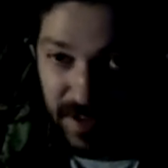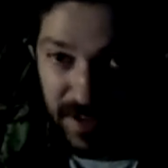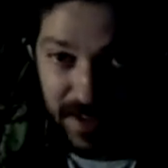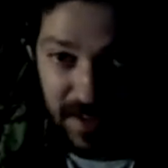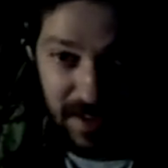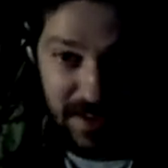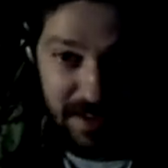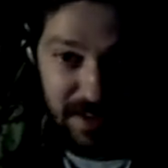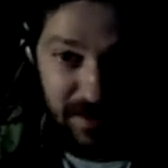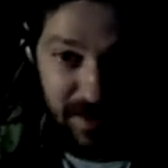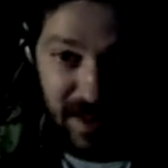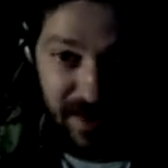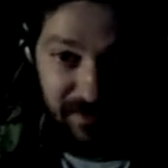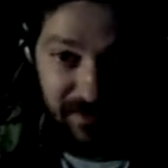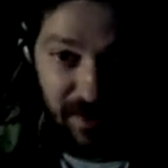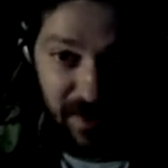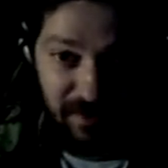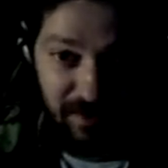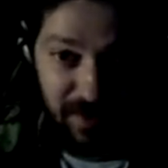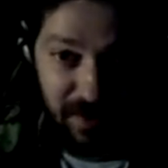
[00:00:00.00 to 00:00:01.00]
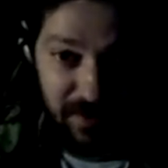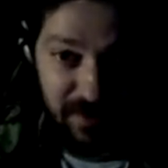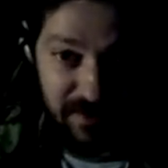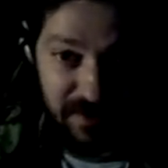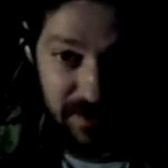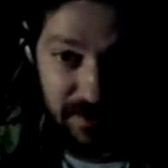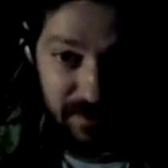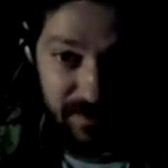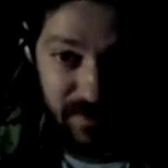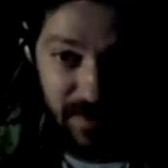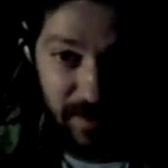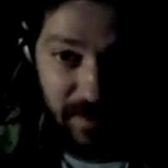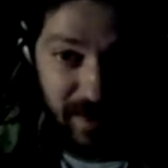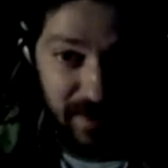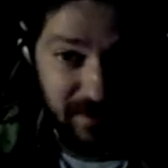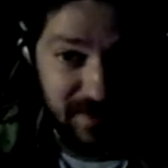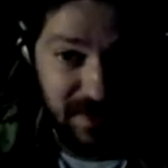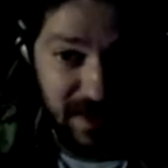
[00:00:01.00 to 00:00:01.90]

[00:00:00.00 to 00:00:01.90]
because they last about 5 puffs.